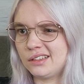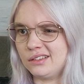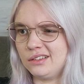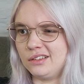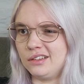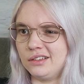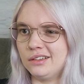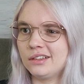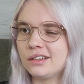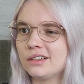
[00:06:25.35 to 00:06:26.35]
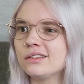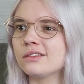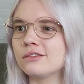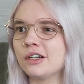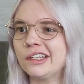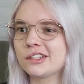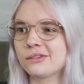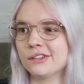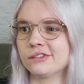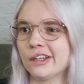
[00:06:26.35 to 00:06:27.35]
Oh. Right
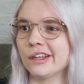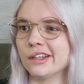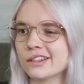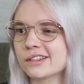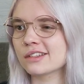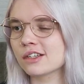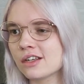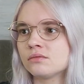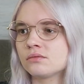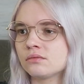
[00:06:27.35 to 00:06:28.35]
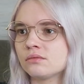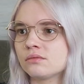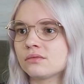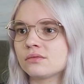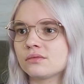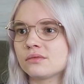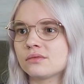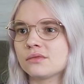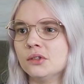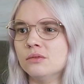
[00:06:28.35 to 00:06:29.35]
through the face.
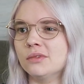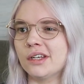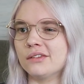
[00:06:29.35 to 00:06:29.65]
Oh my